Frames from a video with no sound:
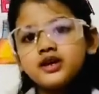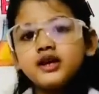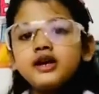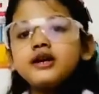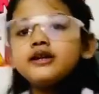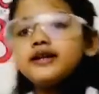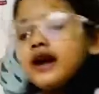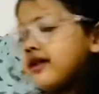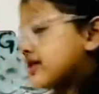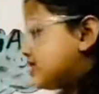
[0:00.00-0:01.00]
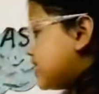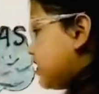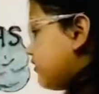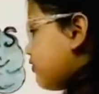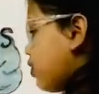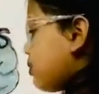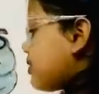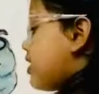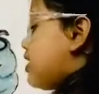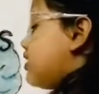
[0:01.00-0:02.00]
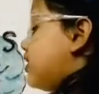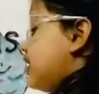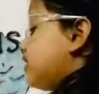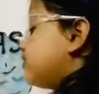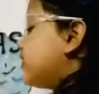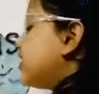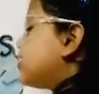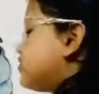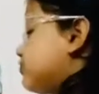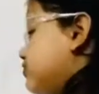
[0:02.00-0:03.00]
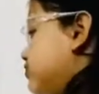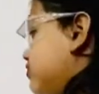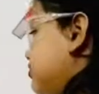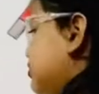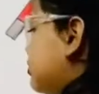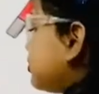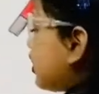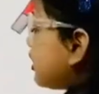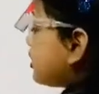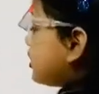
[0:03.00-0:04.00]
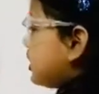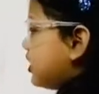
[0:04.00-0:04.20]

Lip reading: It has changed from liquid to solid.